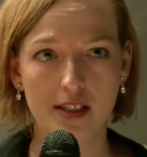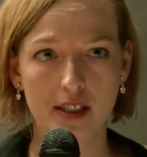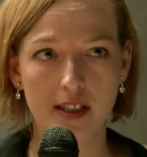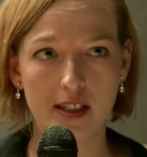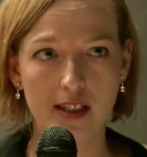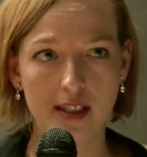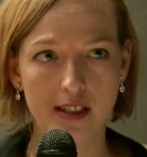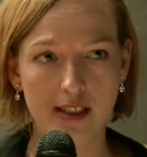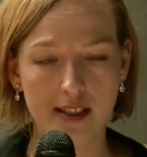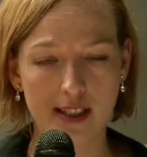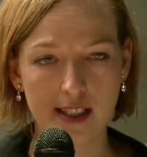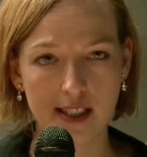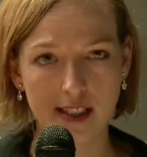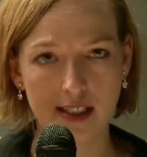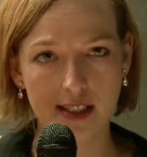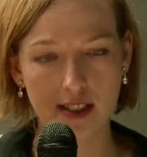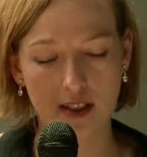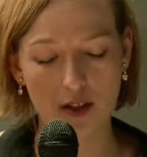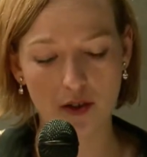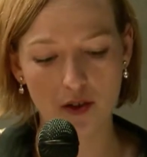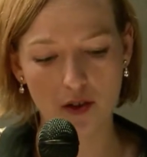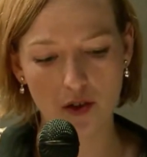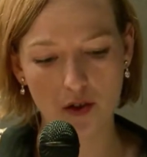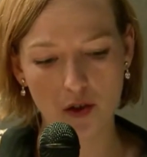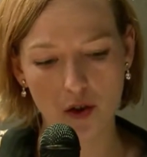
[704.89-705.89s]
So
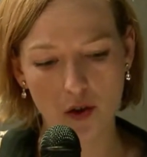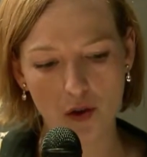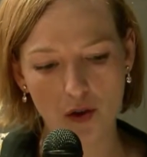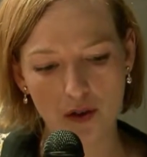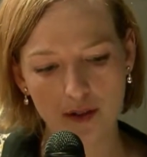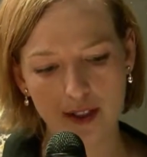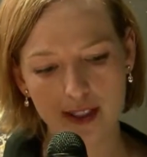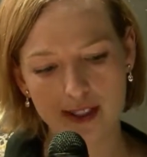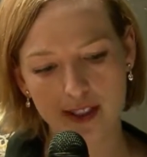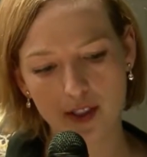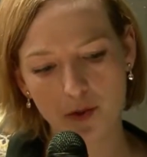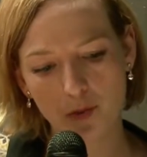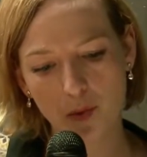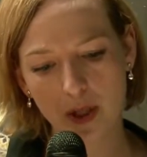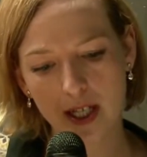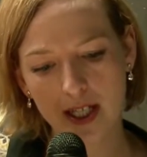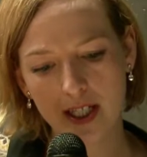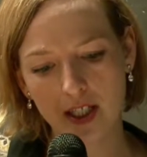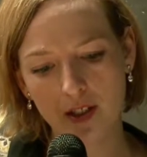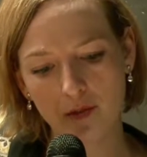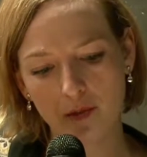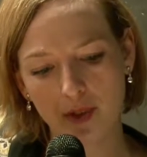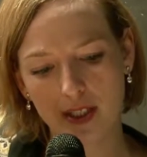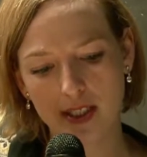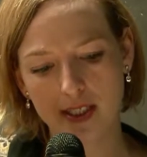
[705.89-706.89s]
there's a
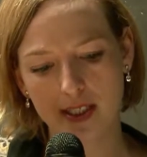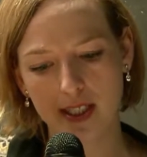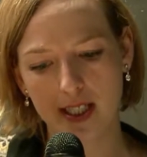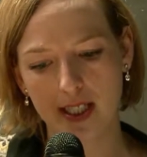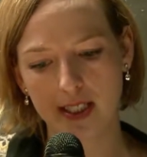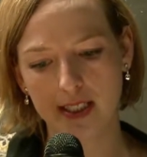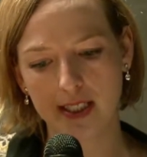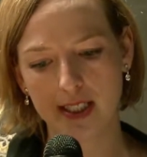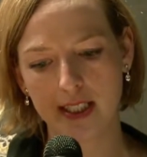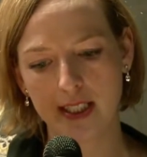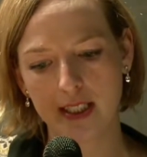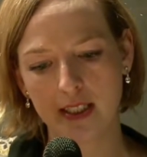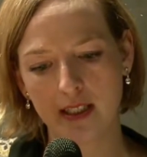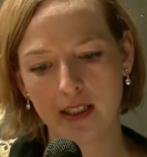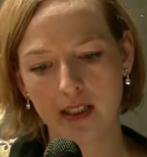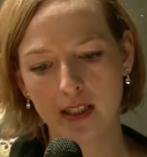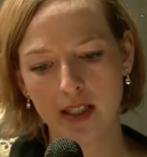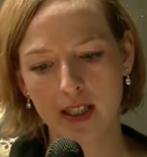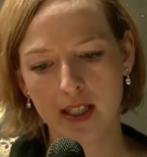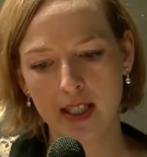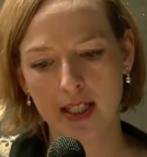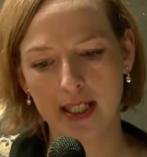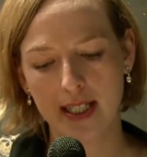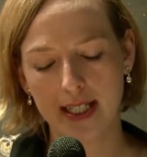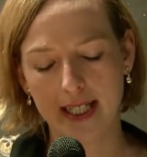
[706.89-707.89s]
way in which
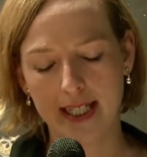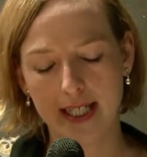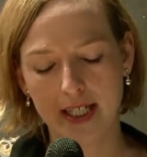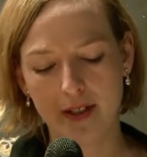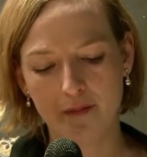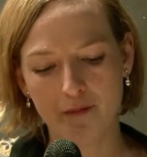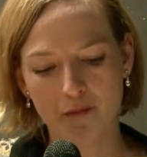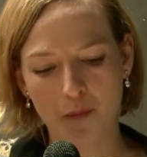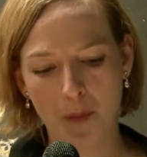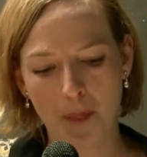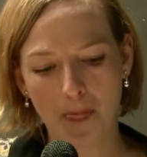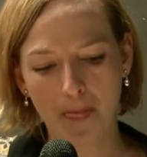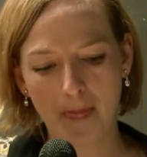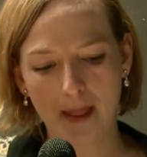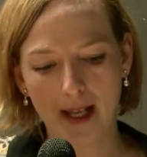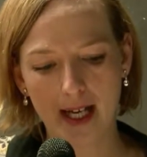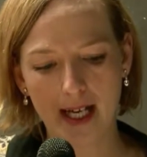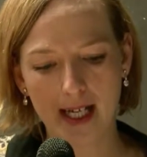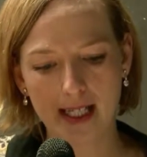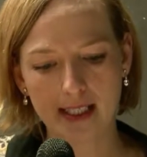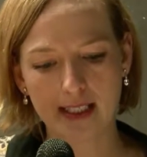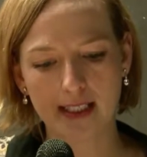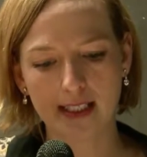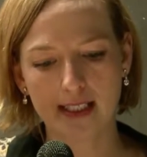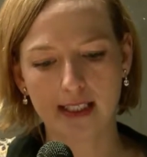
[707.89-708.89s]
Katyn,
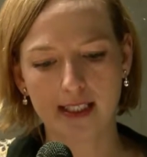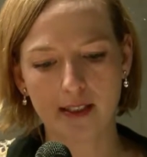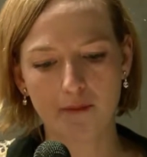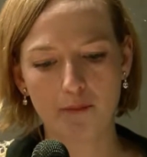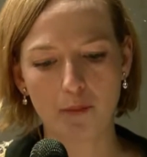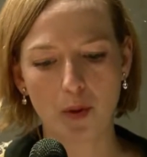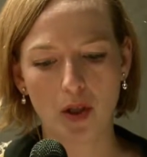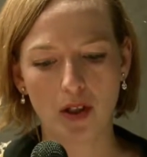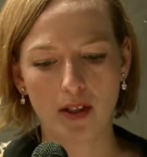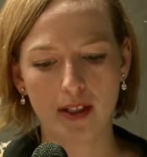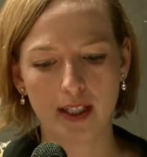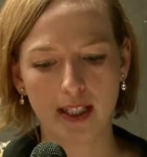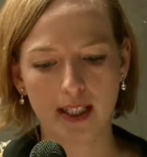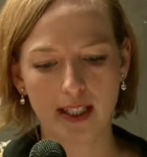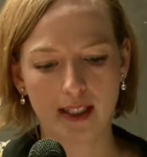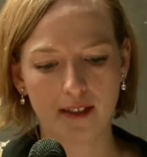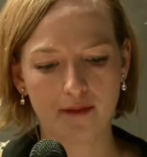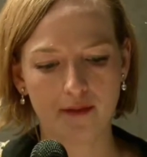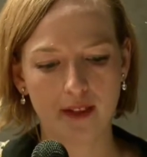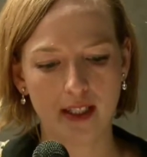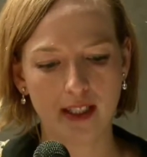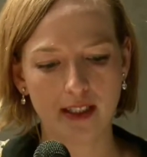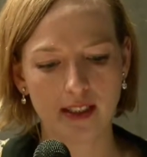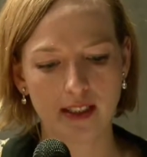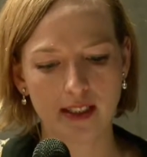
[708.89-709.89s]
as a symbolic
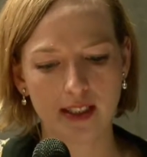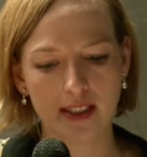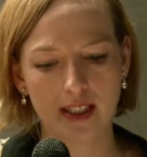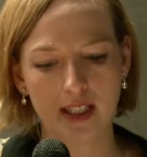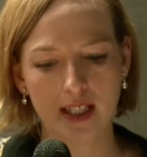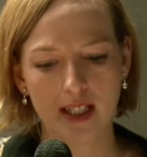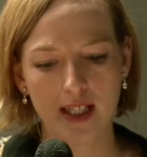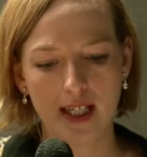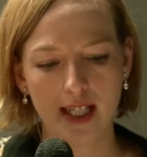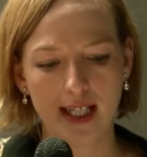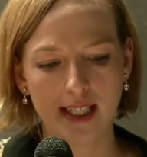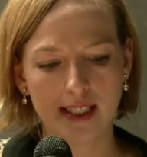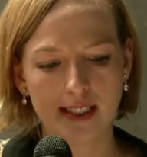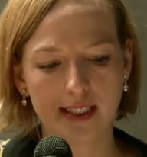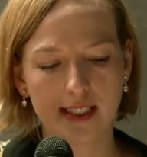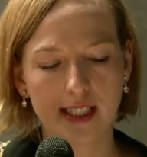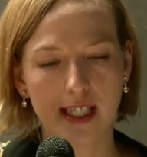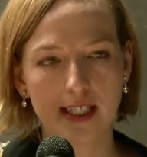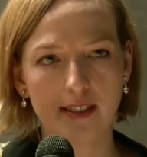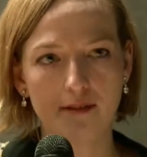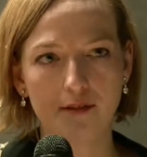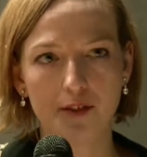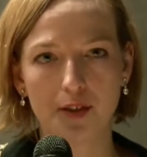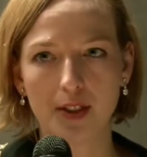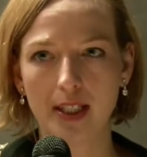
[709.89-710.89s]
event, is
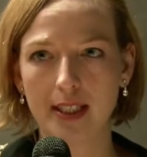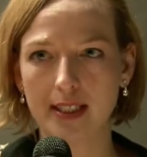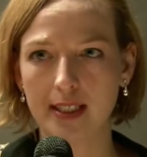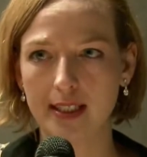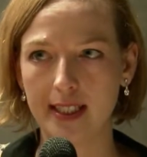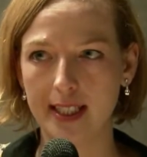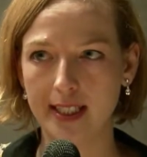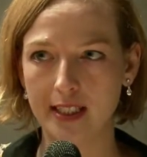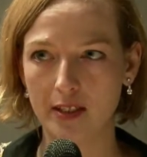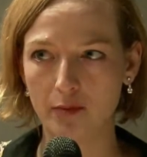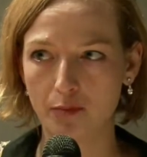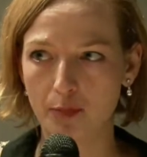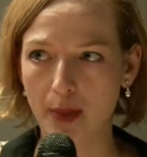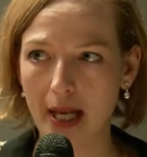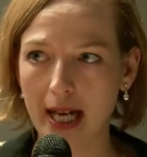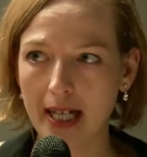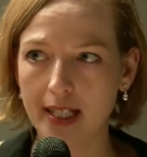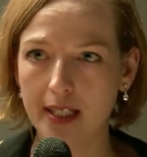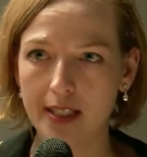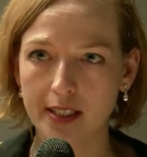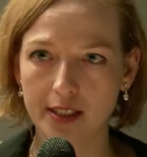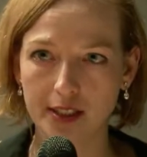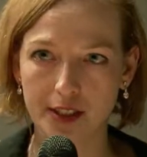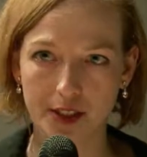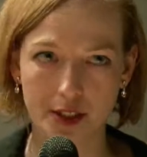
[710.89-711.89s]
kind of translated
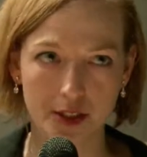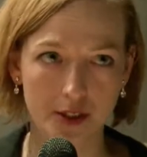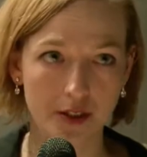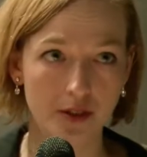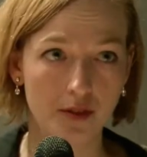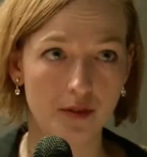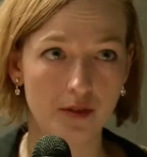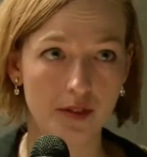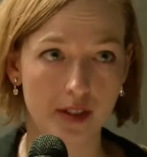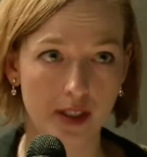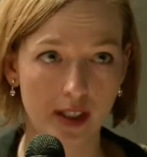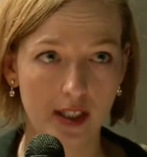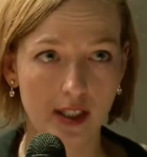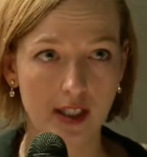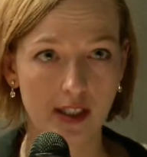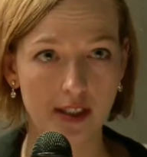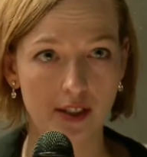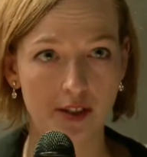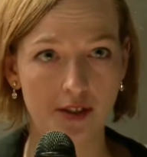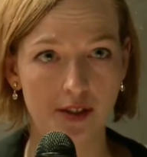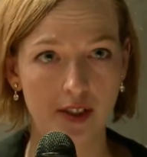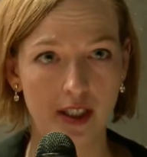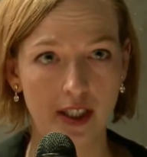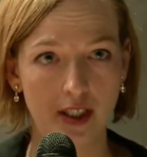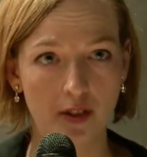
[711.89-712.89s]
back into the
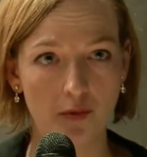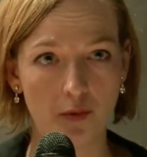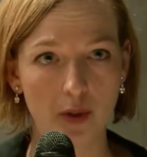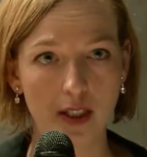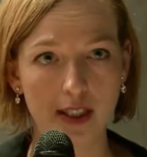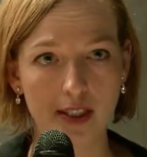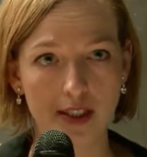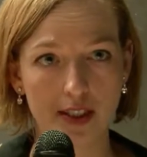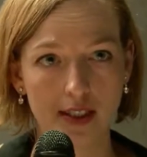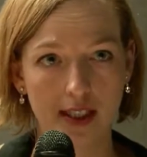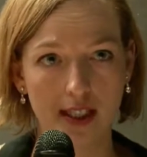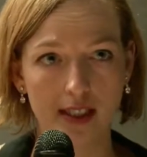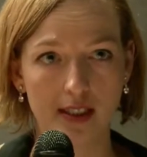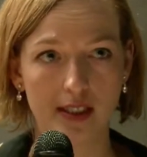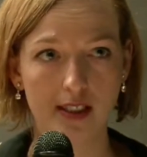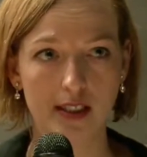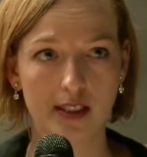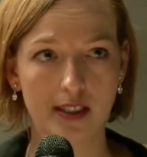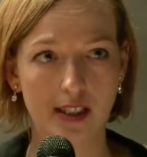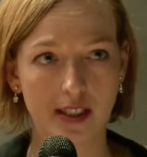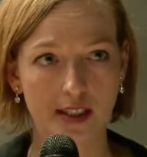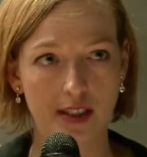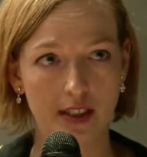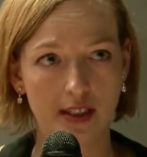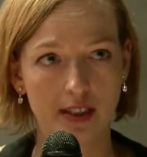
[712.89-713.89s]
country in which that
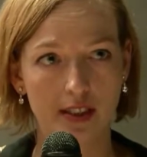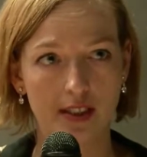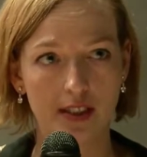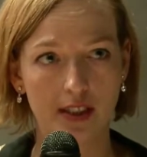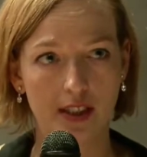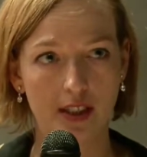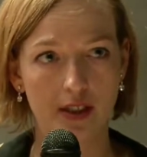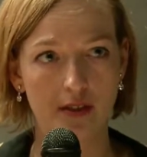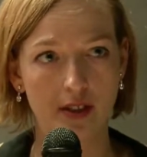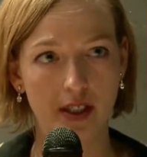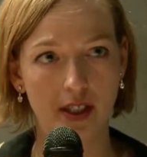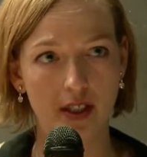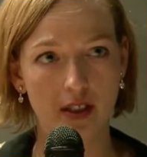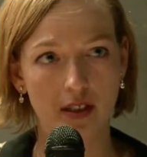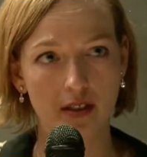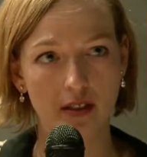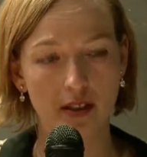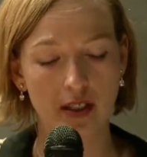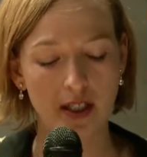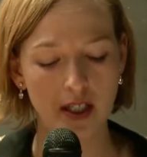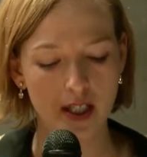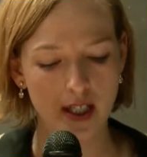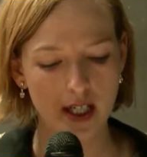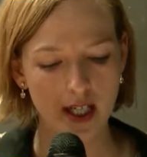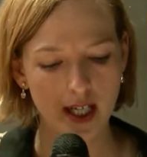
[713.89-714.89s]
discussion is going on.